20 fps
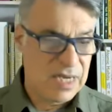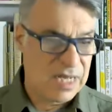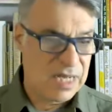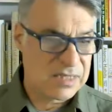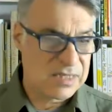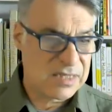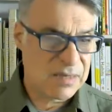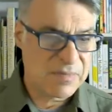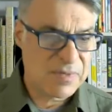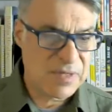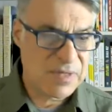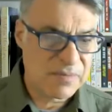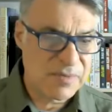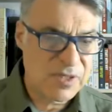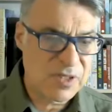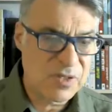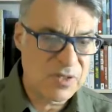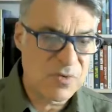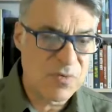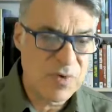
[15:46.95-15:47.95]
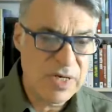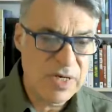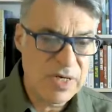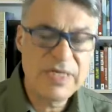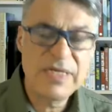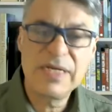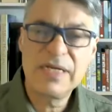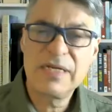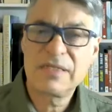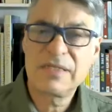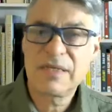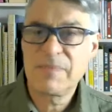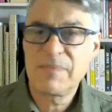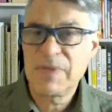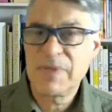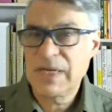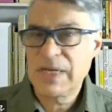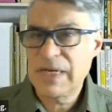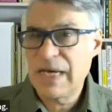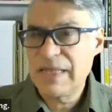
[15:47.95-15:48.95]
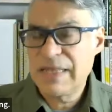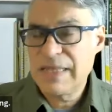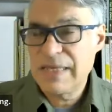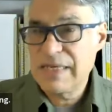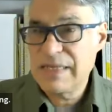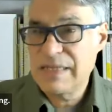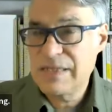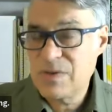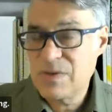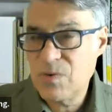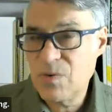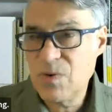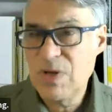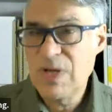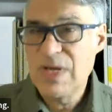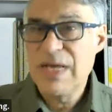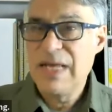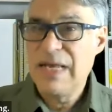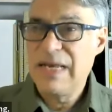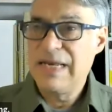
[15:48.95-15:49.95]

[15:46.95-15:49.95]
And sometimes just reading something like this or